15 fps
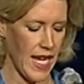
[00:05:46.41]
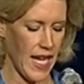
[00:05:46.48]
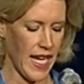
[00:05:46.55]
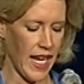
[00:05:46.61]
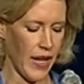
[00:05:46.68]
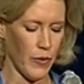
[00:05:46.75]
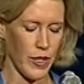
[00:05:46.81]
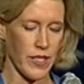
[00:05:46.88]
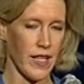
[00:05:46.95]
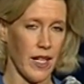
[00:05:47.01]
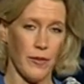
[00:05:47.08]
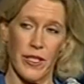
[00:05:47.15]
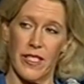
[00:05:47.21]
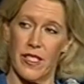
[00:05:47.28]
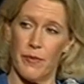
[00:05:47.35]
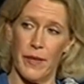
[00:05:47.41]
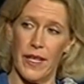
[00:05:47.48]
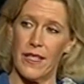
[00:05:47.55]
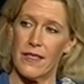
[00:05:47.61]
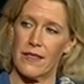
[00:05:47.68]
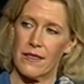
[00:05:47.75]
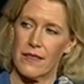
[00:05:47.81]
And I wasn't able to
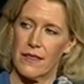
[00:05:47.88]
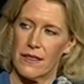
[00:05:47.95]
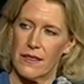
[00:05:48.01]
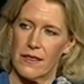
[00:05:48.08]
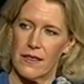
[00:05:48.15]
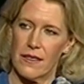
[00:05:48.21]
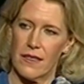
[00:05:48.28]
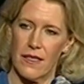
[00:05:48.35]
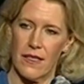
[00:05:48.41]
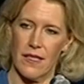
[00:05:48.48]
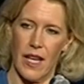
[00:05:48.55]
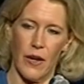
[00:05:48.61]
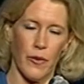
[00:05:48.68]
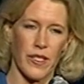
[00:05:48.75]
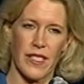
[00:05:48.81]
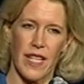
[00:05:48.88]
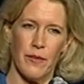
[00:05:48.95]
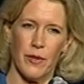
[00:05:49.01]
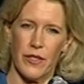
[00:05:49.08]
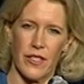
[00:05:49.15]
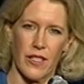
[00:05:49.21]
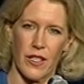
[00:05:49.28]
speak. I wasn't
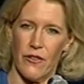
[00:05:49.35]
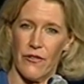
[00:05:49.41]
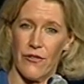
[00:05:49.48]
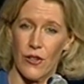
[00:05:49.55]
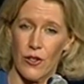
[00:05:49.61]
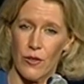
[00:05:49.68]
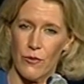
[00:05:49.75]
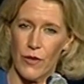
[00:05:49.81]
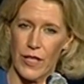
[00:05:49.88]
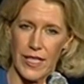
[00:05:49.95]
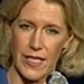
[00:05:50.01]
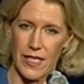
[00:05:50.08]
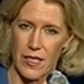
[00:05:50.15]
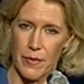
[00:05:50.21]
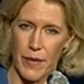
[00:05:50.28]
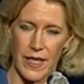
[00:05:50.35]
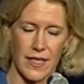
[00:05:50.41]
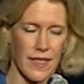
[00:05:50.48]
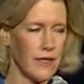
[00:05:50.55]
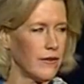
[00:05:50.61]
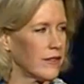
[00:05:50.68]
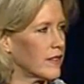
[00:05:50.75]
able to confirm what he
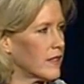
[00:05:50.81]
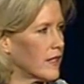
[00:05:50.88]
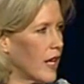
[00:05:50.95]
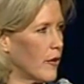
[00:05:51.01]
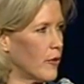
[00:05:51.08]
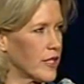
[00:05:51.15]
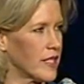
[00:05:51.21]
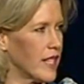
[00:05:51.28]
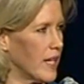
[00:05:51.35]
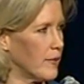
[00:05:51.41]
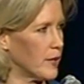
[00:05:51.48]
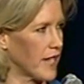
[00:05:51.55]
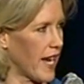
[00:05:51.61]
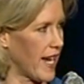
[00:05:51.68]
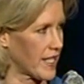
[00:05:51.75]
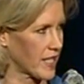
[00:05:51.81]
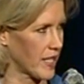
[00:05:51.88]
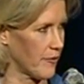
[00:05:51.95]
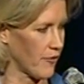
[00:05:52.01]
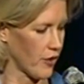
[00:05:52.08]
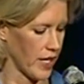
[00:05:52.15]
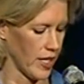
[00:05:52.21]
suspected. I wasn't able to ask
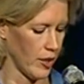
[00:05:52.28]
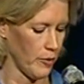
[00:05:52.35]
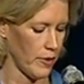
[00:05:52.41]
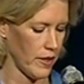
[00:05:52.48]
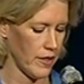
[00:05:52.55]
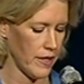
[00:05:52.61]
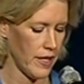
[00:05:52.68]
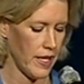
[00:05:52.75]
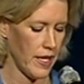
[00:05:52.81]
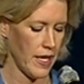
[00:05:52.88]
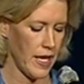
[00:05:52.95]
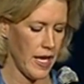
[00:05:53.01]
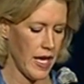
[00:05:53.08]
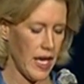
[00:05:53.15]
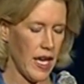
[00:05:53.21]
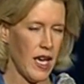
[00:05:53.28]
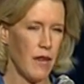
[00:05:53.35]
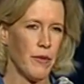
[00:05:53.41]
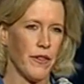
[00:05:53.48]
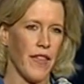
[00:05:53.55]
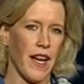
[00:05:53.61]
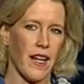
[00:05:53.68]
him for help.
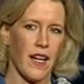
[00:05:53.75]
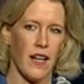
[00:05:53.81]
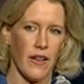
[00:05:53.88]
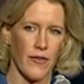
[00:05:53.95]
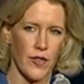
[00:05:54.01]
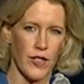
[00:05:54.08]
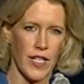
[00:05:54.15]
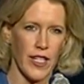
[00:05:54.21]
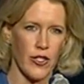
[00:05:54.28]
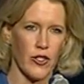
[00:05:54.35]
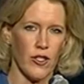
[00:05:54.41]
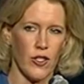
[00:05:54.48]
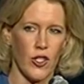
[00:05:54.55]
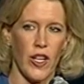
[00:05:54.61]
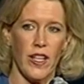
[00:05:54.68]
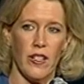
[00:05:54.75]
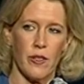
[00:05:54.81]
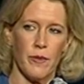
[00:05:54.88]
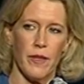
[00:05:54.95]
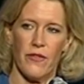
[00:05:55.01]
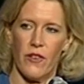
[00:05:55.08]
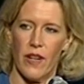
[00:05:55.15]
But that confrontation changed
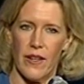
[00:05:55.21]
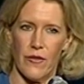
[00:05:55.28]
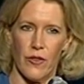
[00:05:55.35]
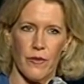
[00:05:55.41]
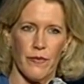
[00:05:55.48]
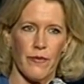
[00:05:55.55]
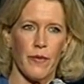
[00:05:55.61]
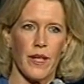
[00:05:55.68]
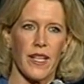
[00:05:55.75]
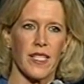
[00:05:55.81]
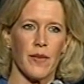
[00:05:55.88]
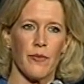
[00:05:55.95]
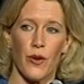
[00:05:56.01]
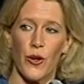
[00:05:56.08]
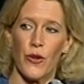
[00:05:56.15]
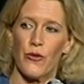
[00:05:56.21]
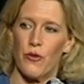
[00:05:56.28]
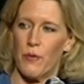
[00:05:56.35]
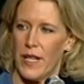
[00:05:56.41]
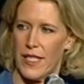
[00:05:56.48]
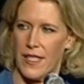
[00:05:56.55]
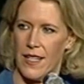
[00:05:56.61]
me forever because it broke through
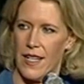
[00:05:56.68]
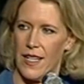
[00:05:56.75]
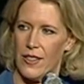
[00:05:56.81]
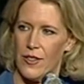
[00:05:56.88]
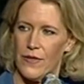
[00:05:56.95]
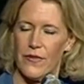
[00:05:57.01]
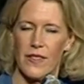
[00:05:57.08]
my denial.